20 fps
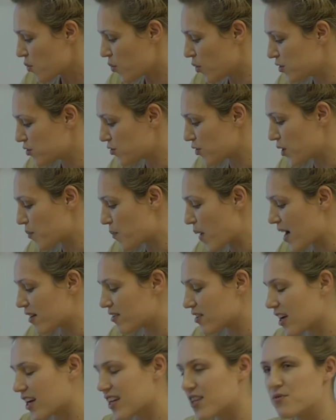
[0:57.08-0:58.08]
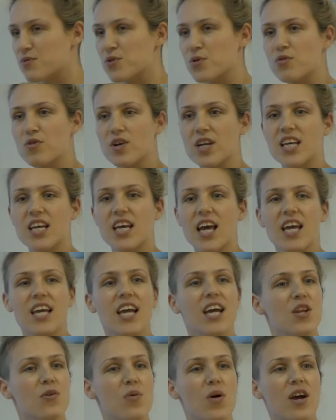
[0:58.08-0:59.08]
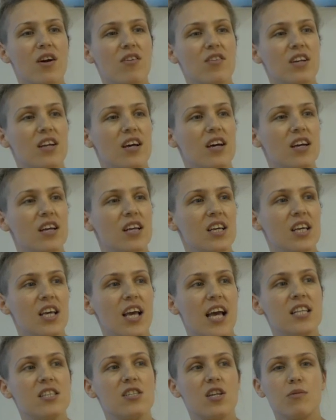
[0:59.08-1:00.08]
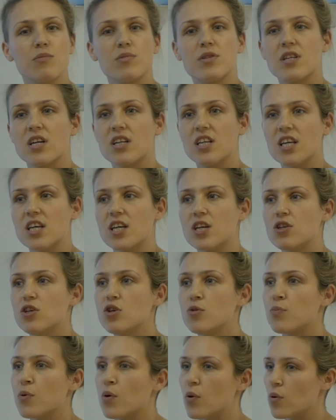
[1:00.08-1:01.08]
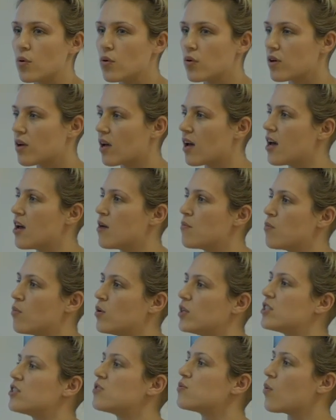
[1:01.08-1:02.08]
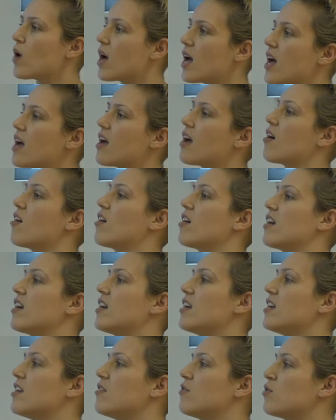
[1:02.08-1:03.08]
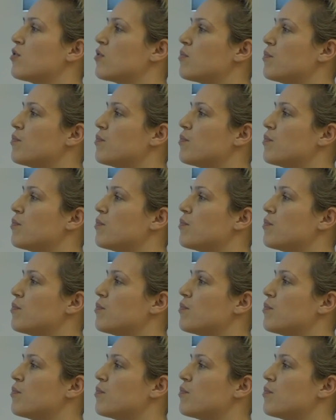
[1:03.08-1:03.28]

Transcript: wandering about, kind of not really getting anywhere, and I ended up studying at Newport, which is where I